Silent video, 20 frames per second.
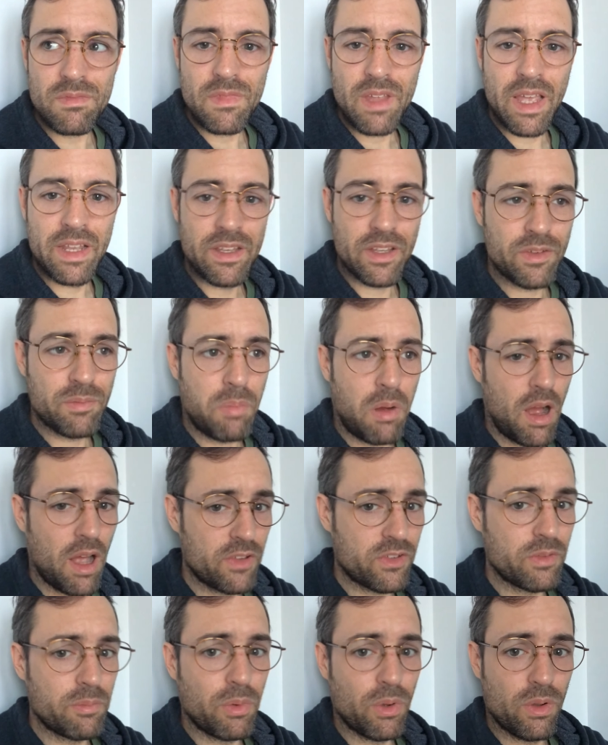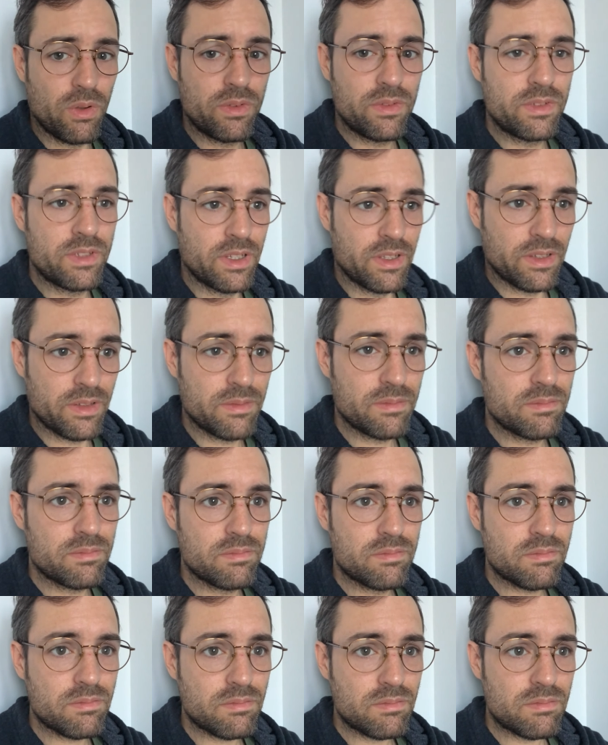and it's possible to
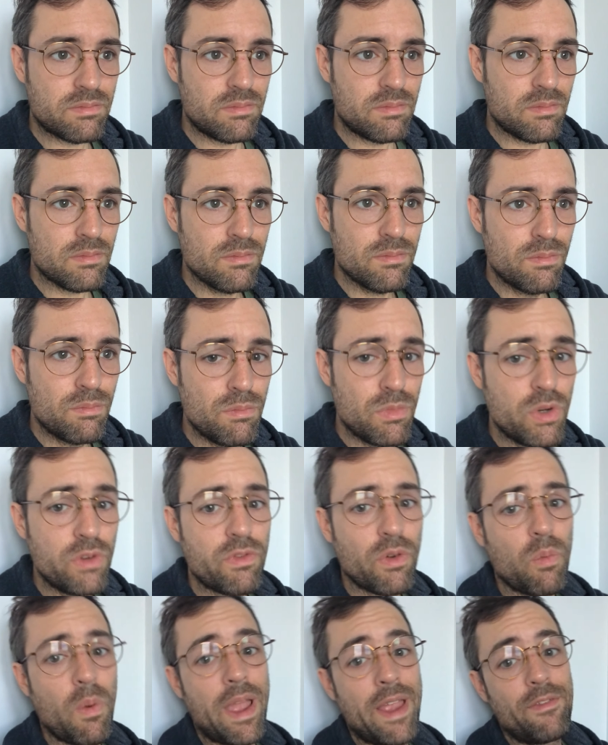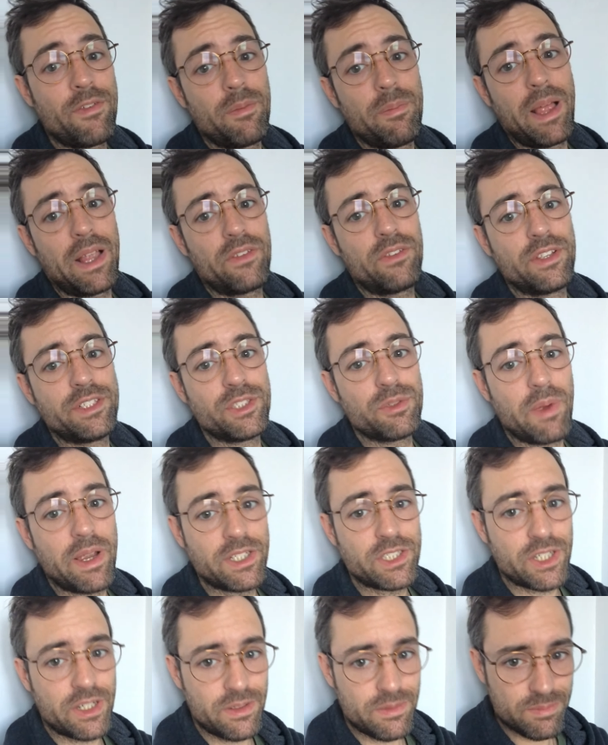move away from that
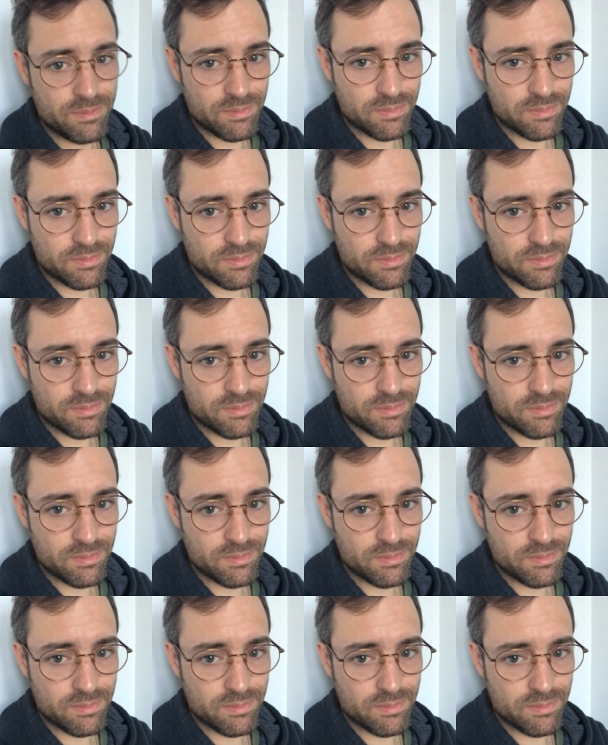situation,